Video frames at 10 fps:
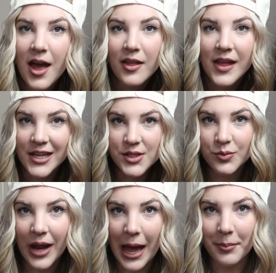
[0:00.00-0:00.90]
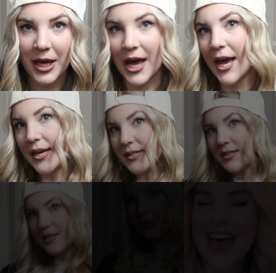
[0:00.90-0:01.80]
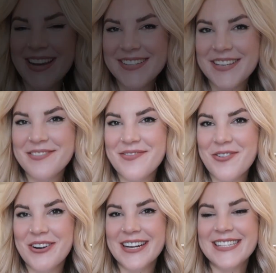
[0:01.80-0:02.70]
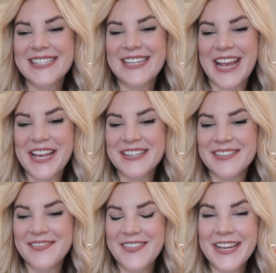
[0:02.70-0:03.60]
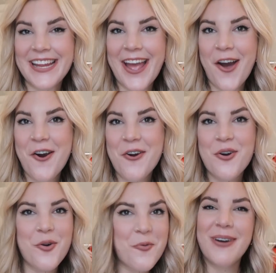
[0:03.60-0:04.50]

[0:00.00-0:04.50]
And that's a wrap, guys. That is it for today's video.